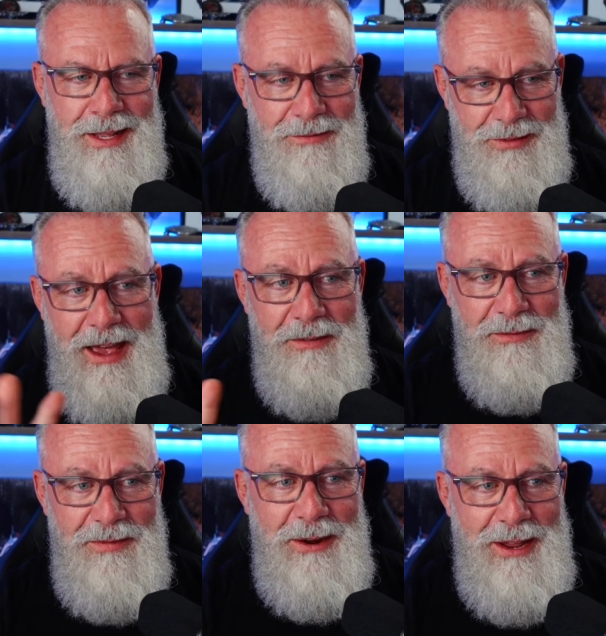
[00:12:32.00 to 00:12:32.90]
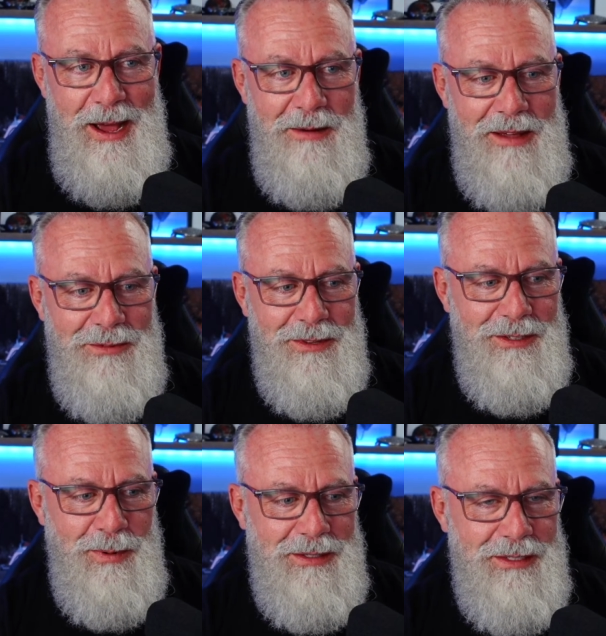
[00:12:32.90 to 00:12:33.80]
if you haven't figured out after this
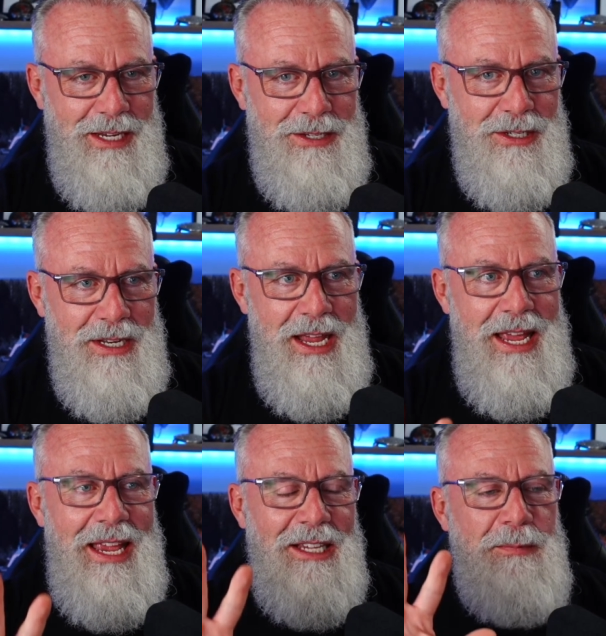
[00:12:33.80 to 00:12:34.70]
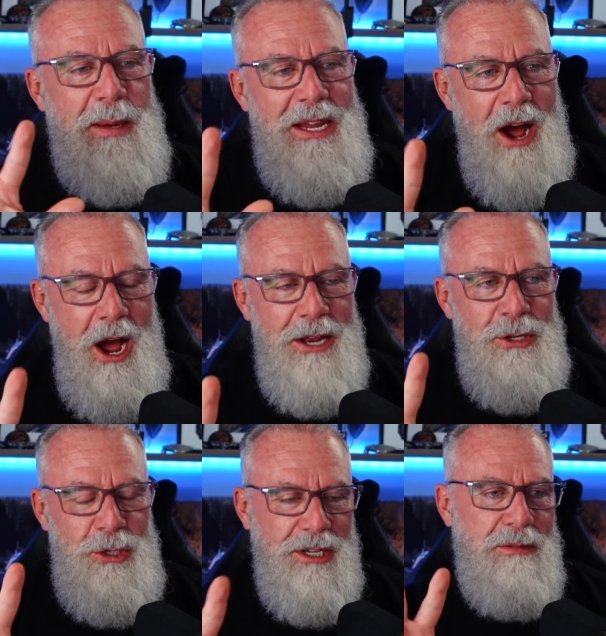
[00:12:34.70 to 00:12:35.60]
presentation, is beyond
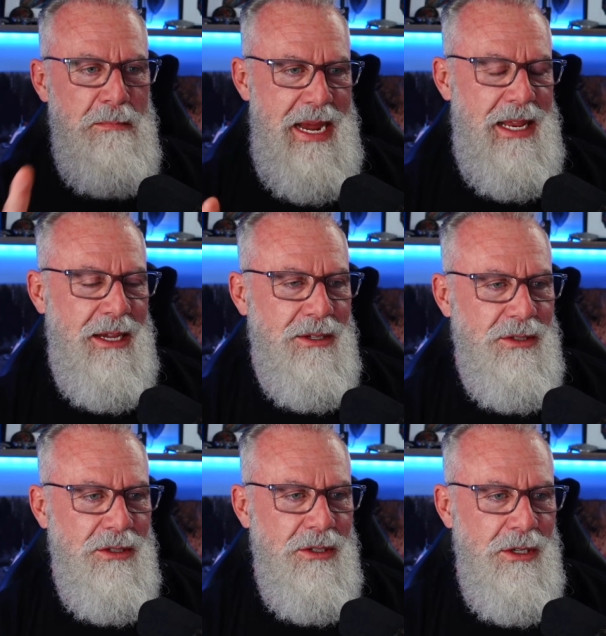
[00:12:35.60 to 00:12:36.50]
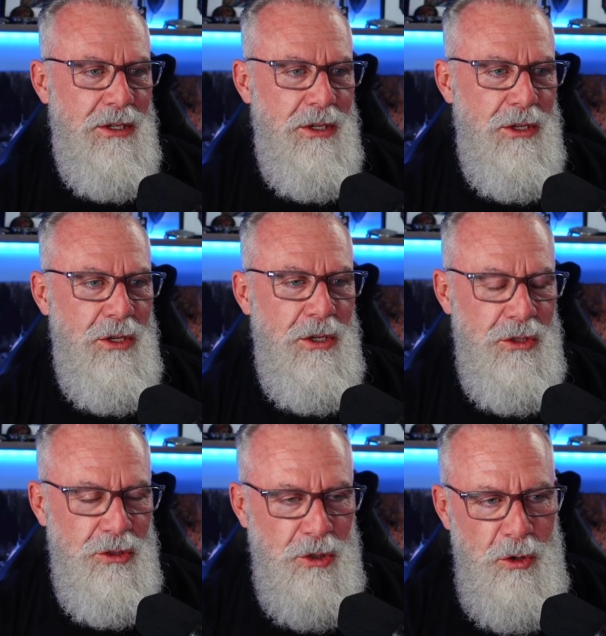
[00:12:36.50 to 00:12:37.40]
just meetings.
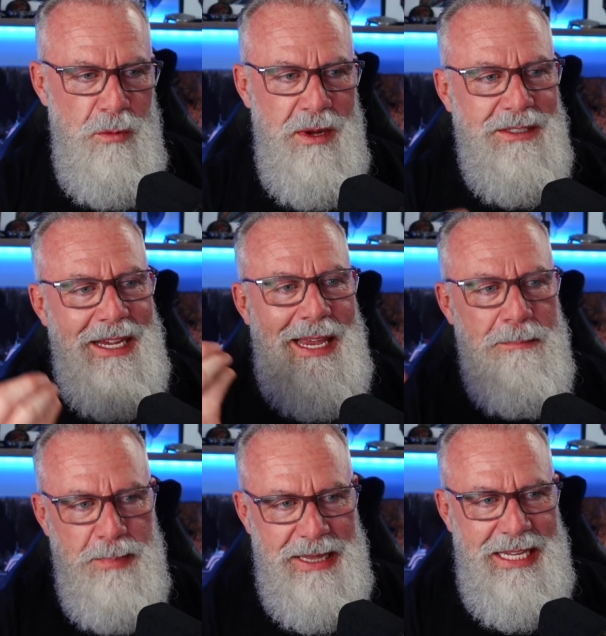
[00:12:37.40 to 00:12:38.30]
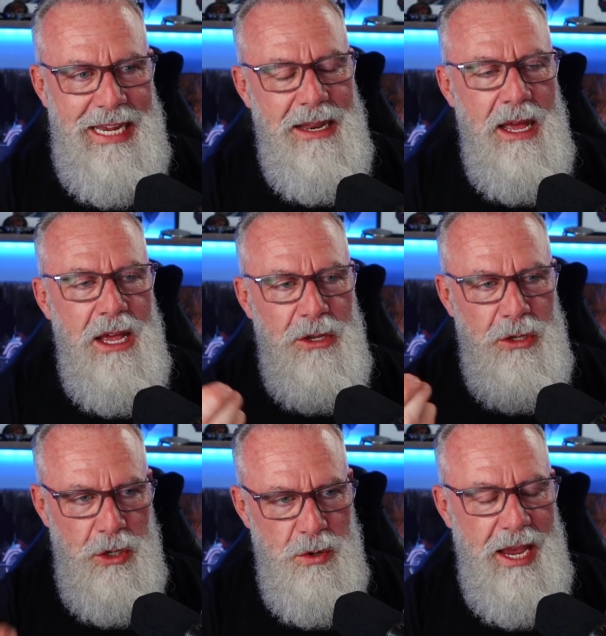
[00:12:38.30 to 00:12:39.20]
Zoom is a complete
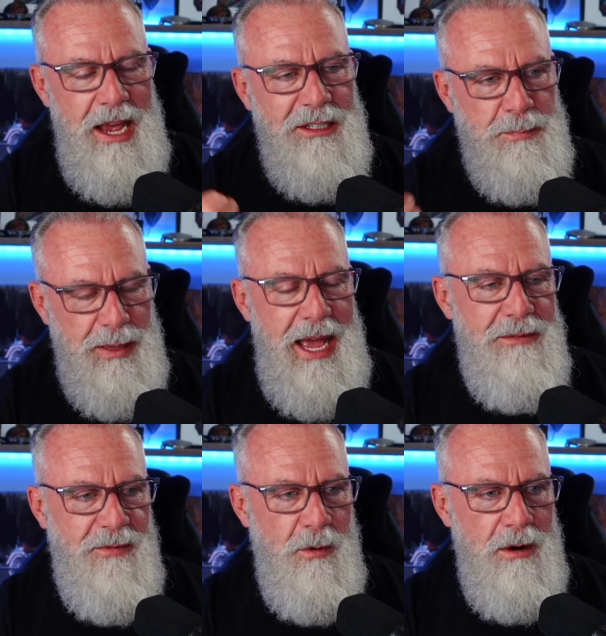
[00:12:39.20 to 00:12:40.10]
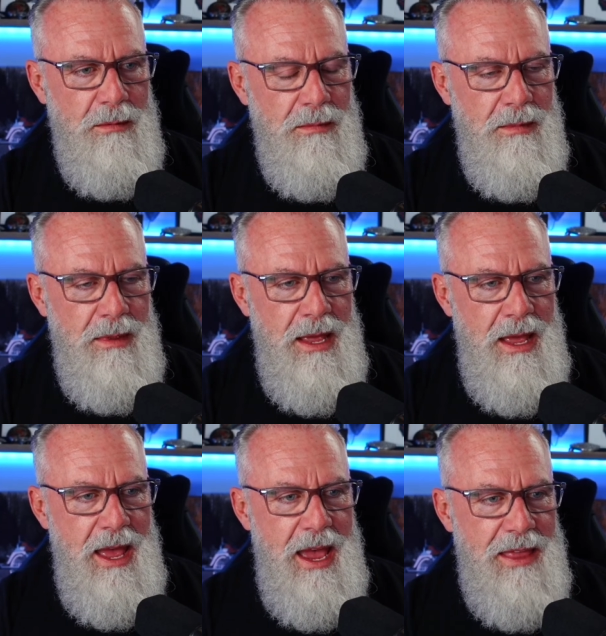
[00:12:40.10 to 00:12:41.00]
UCaaS platform.
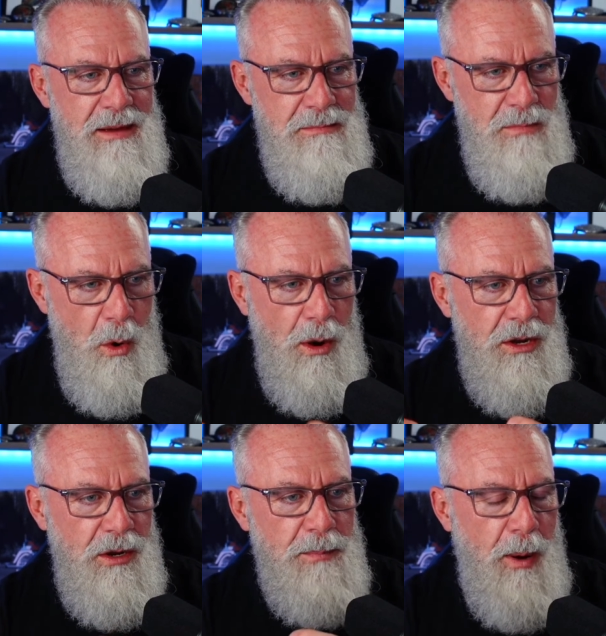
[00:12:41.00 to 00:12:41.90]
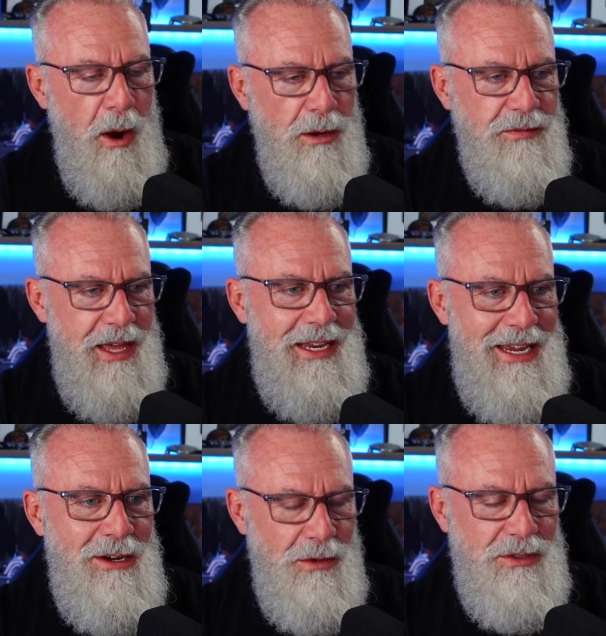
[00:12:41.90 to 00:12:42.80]
And the more you're part of that
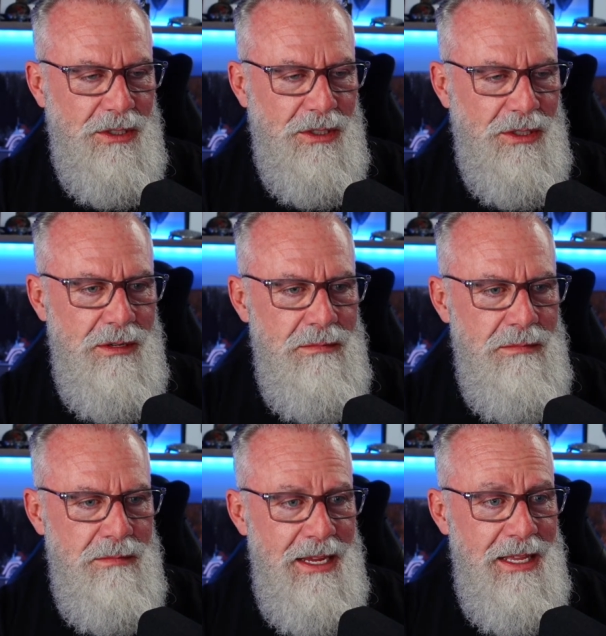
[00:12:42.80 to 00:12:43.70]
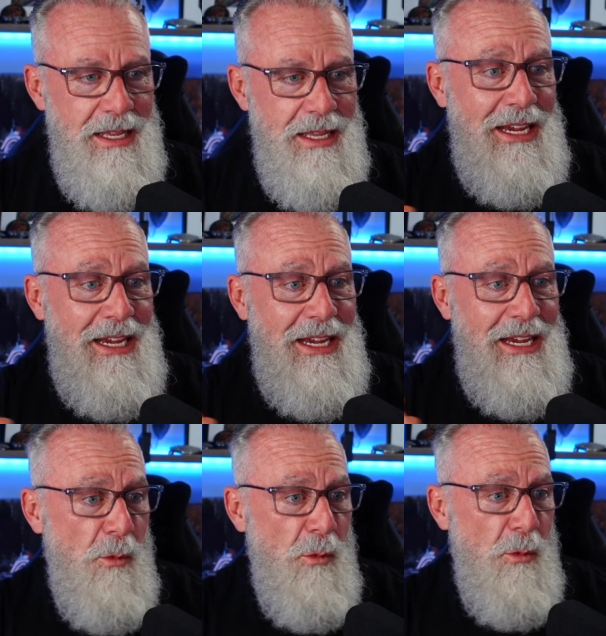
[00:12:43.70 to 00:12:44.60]
ecosystem, the easier
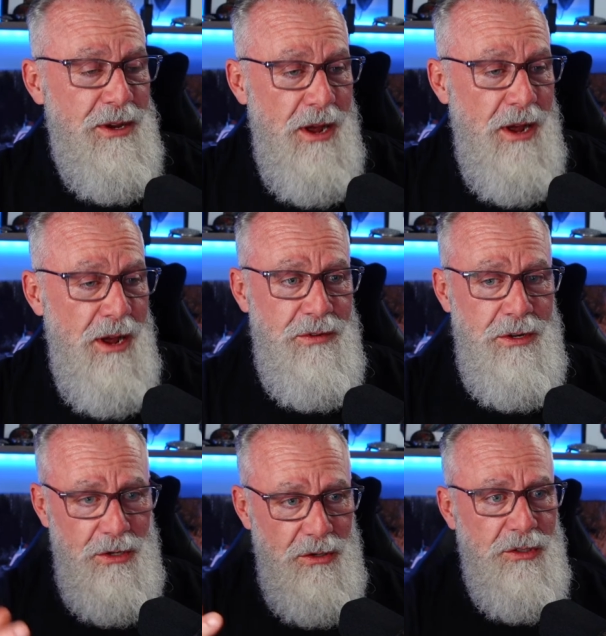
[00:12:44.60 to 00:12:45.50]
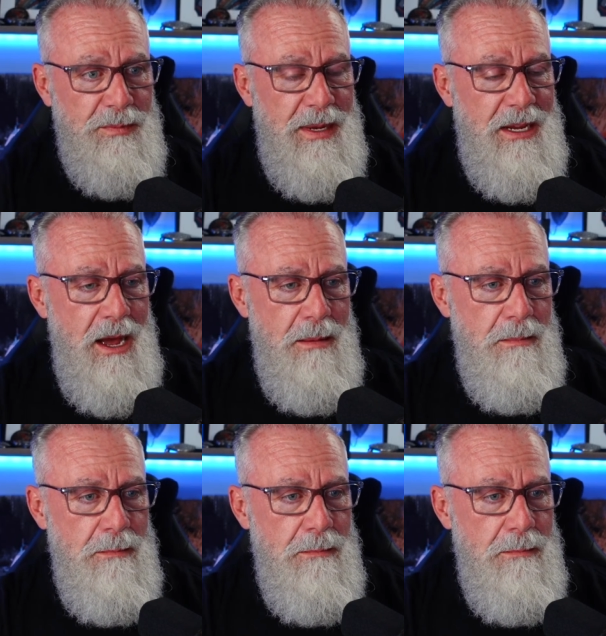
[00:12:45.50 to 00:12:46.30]
and more productive your users become.